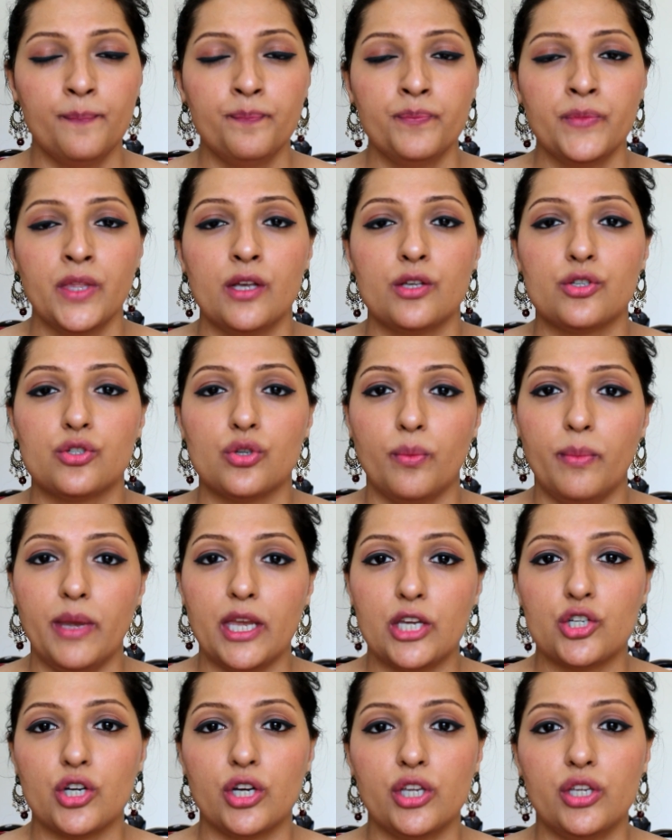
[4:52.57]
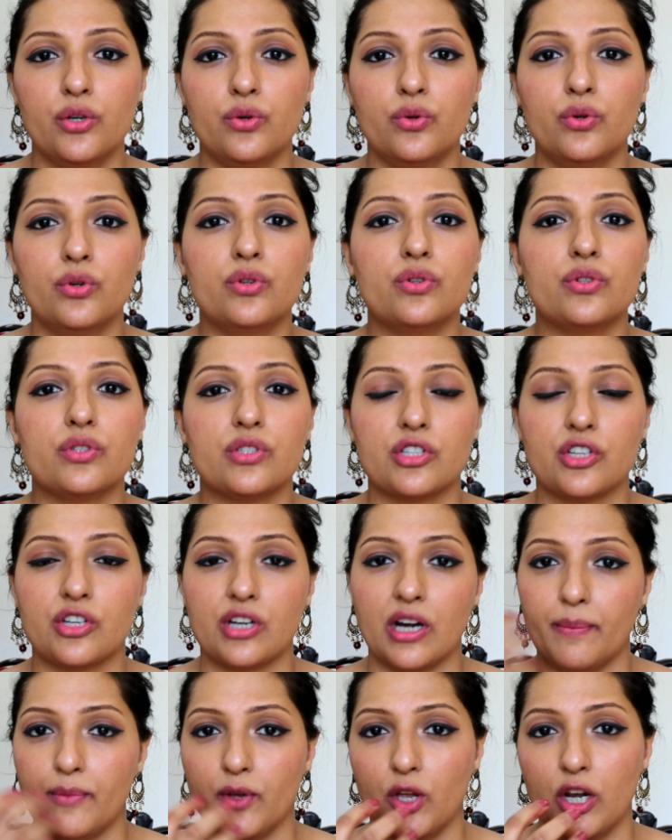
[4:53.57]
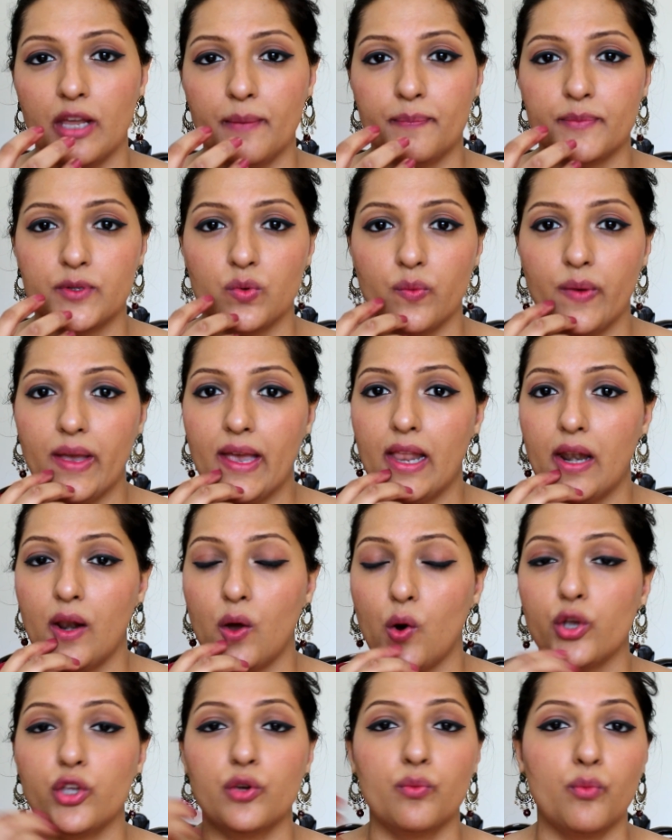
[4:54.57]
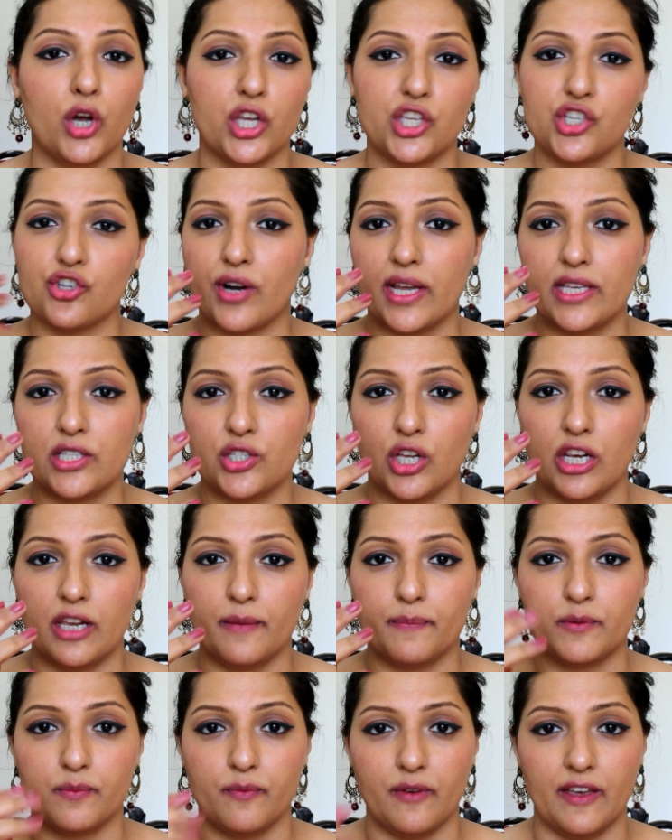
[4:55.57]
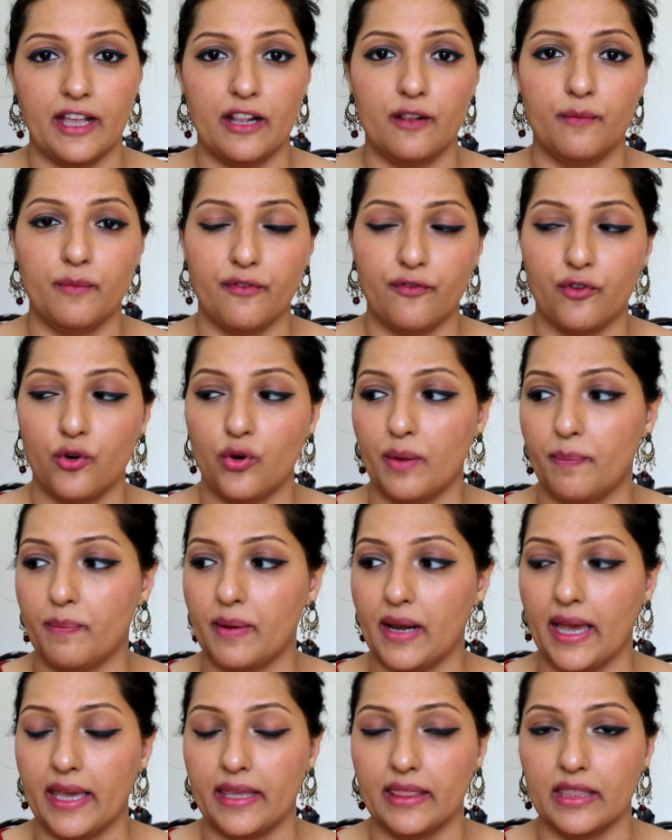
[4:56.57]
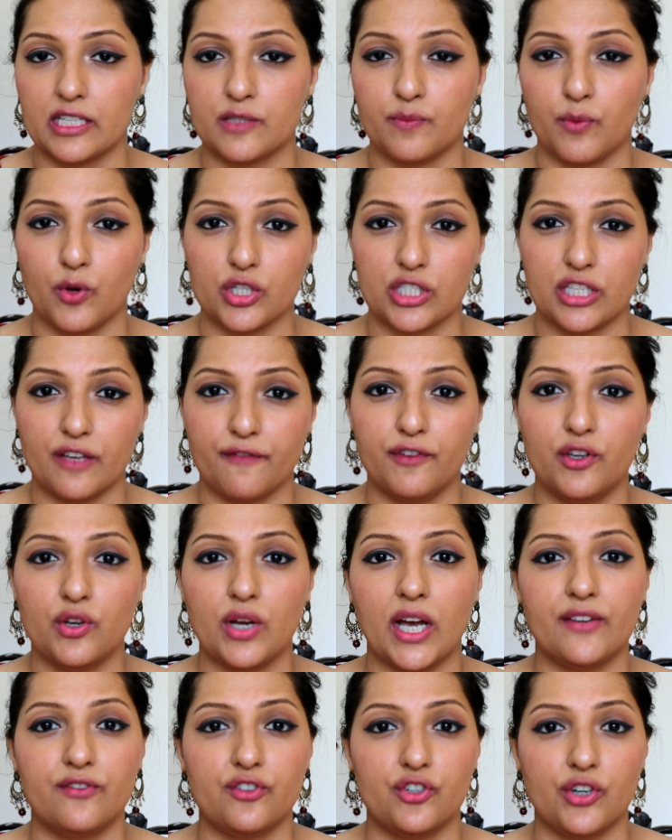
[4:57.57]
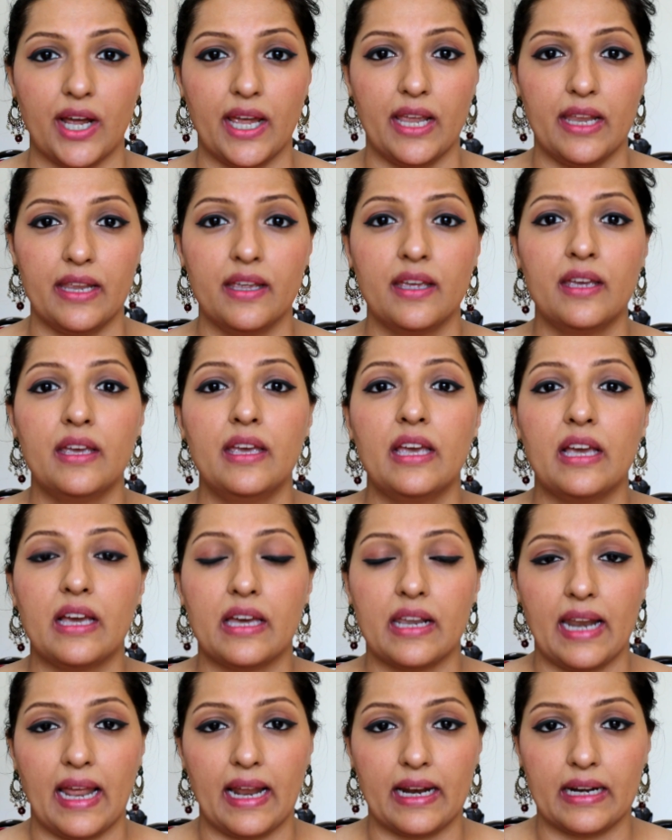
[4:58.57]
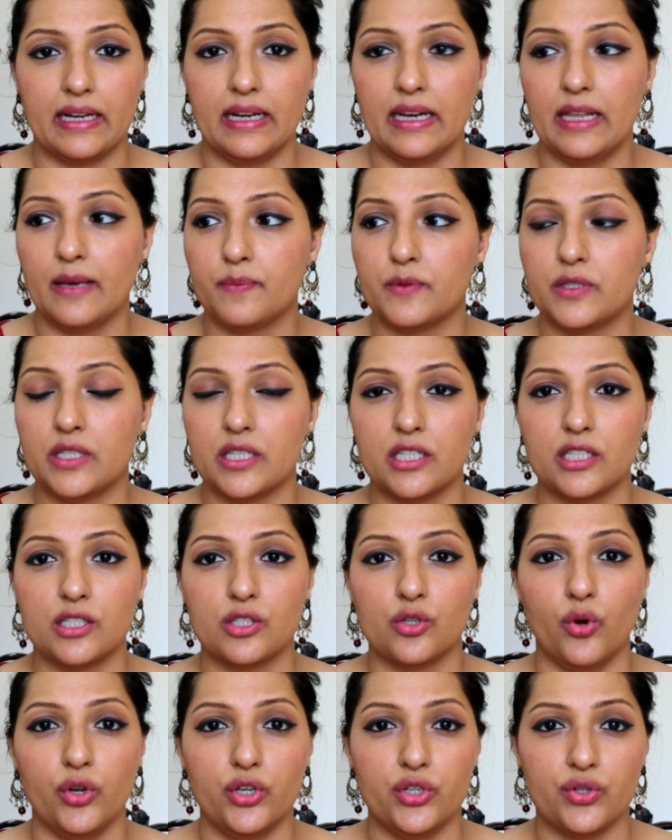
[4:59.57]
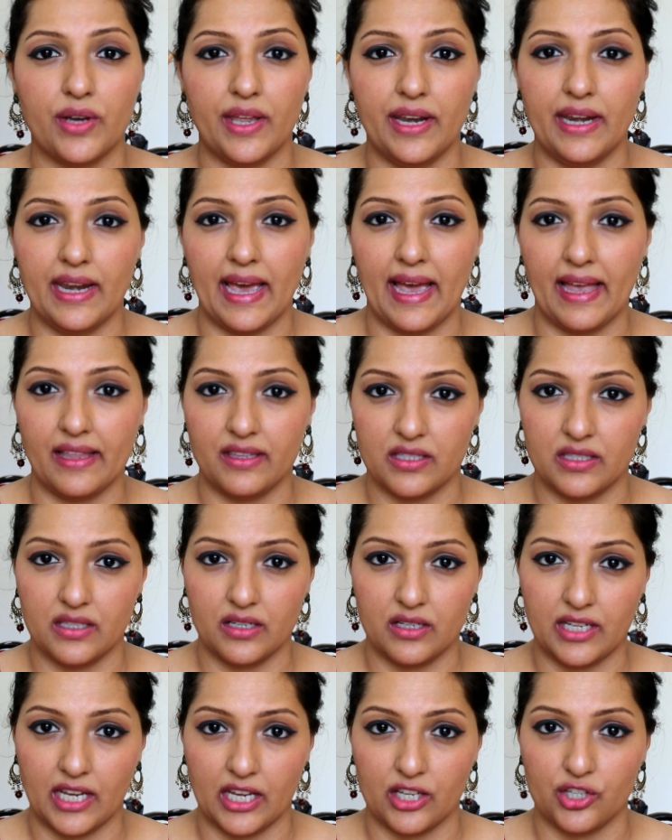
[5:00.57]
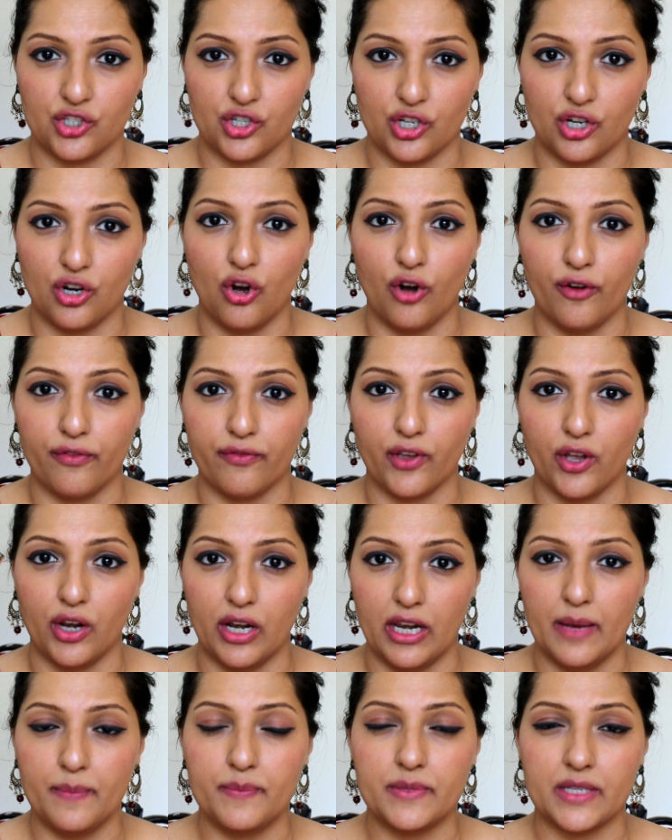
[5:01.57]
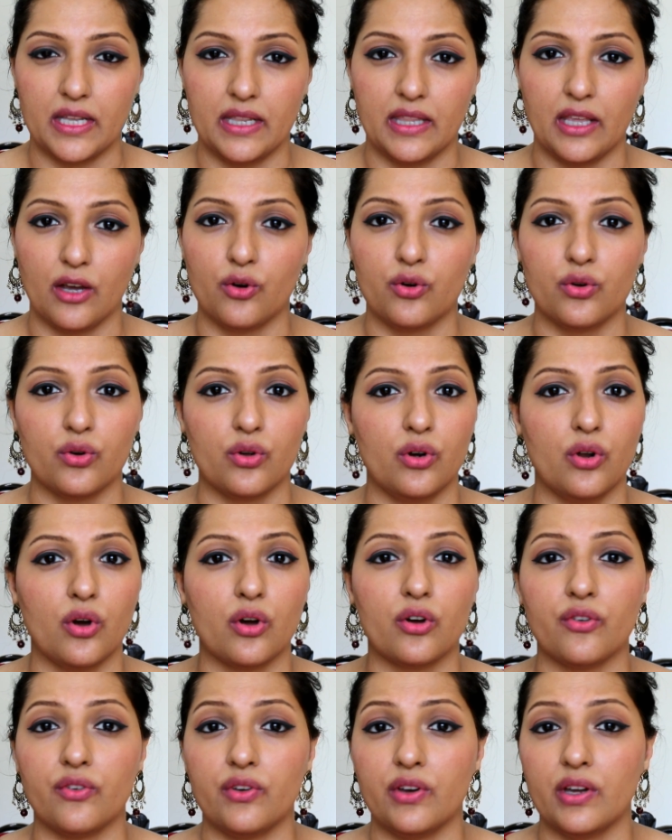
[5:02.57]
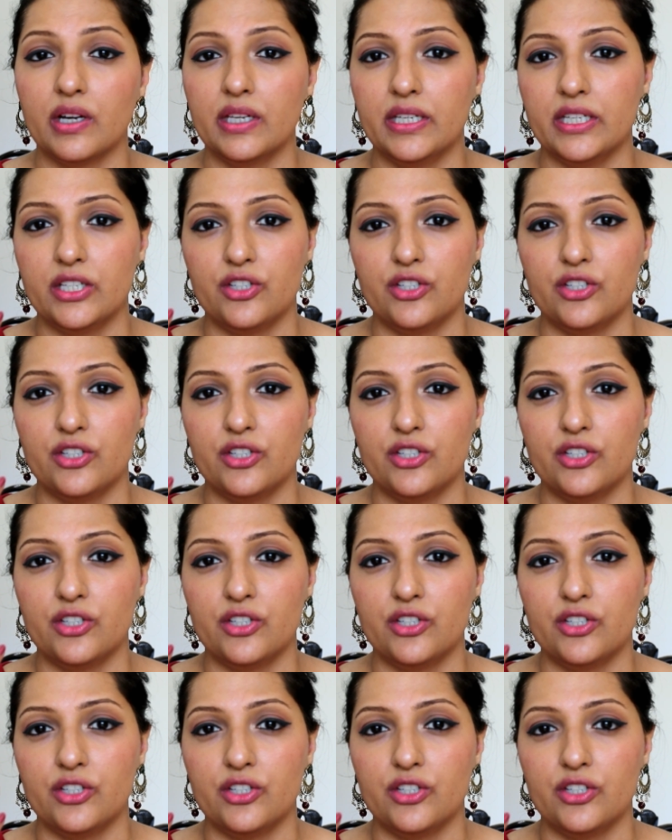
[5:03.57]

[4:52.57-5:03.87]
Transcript: So make sure you scrub your lips well, or you moisturize your lips well before applying this, because if you have dry cracked lips, this is going to enhance the texture of your lips and they're going to look really